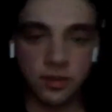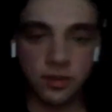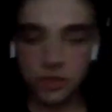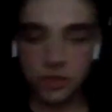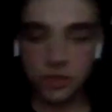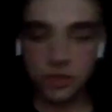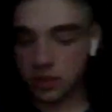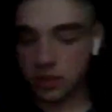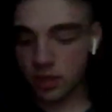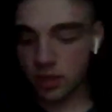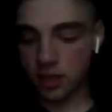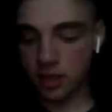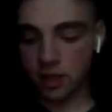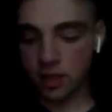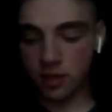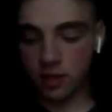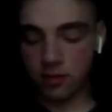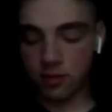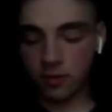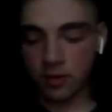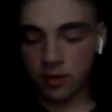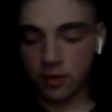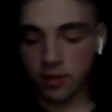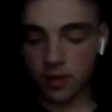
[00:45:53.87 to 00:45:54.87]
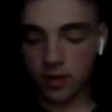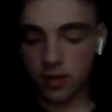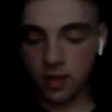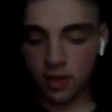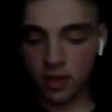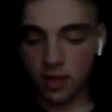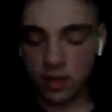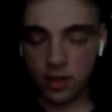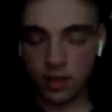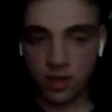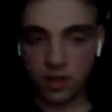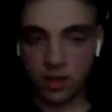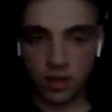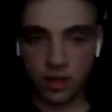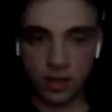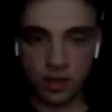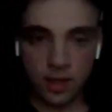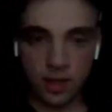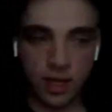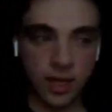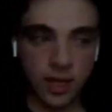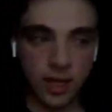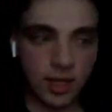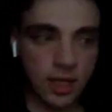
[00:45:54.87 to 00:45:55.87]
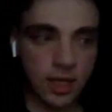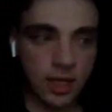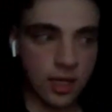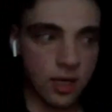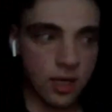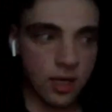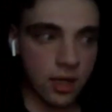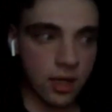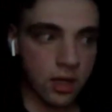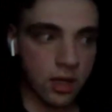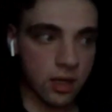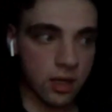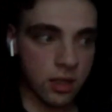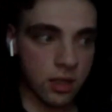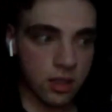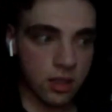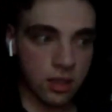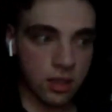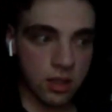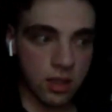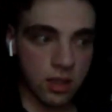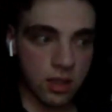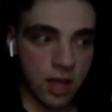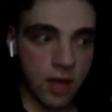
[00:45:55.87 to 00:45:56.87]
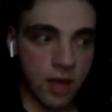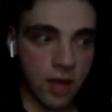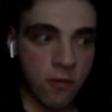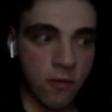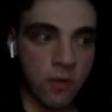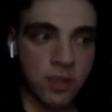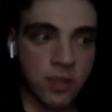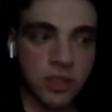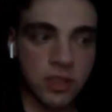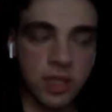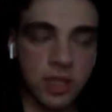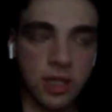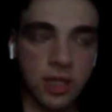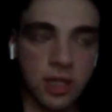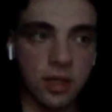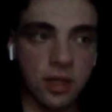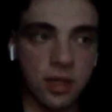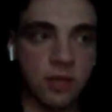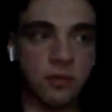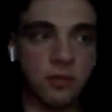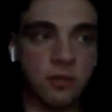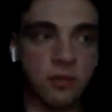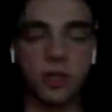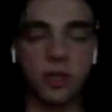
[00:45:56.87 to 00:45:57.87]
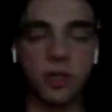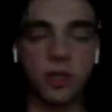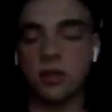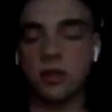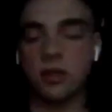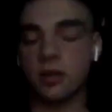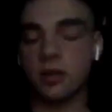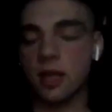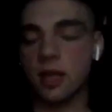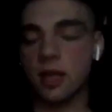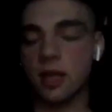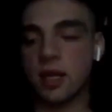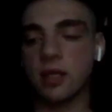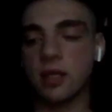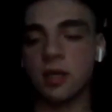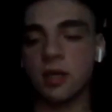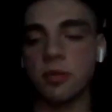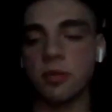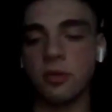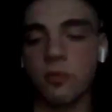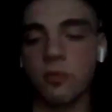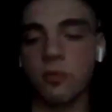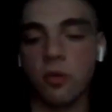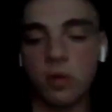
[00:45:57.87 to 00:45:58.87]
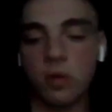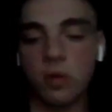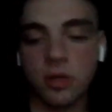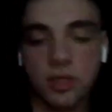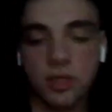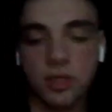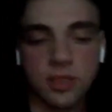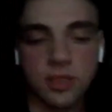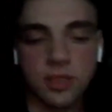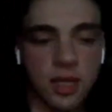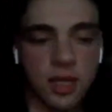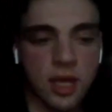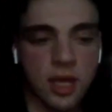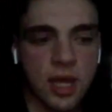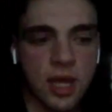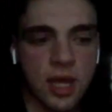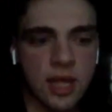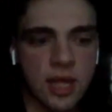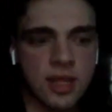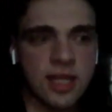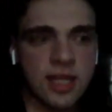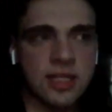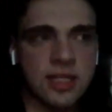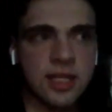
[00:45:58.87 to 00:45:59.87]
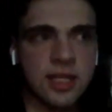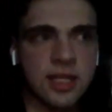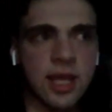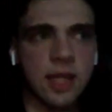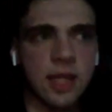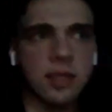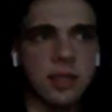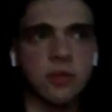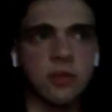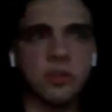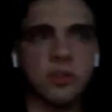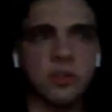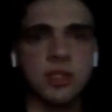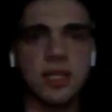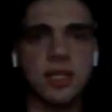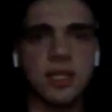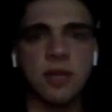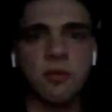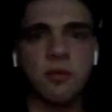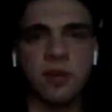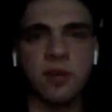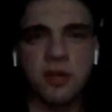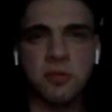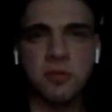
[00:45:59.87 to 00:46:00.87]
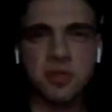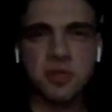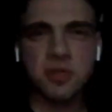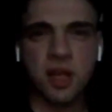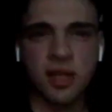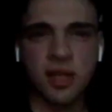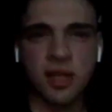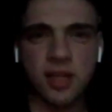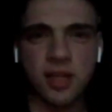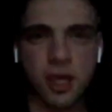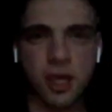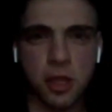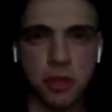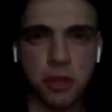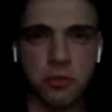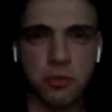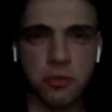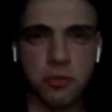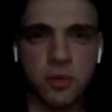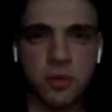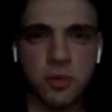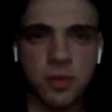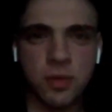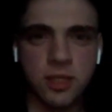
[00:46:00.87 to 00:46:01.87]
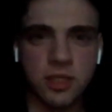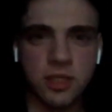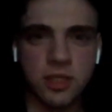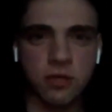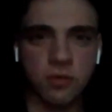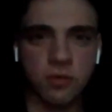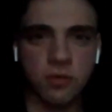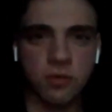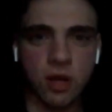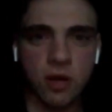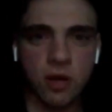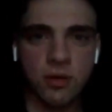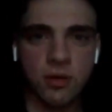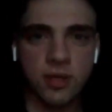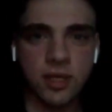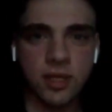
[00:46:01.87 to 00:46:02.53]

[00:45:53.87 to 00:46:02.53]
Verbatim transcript: just like him. But, yeah, he I wish that he was on AEW more, because, like, they did that little stint where he was on, like, 3 weeks in a row and